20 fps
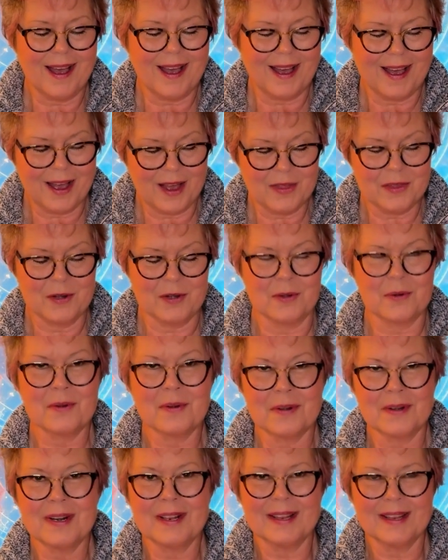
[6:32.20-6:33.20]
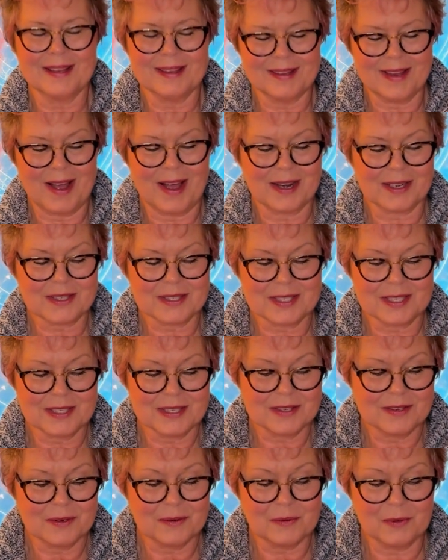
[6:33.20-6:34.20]
other locks
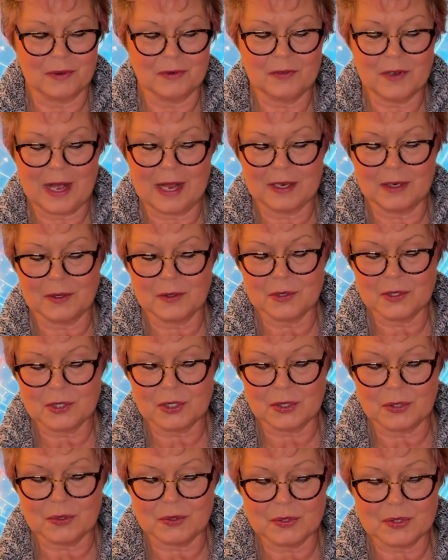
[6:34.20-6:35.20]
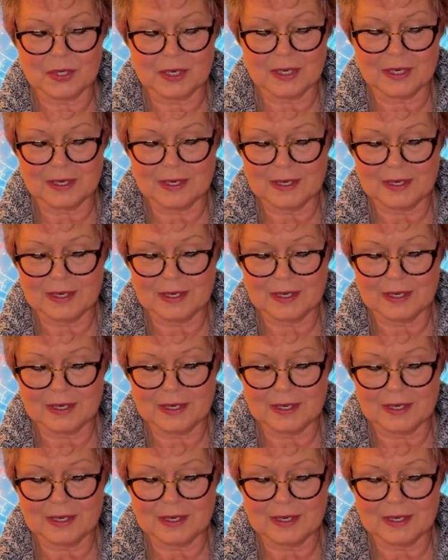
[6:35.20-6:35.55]
will follow suit.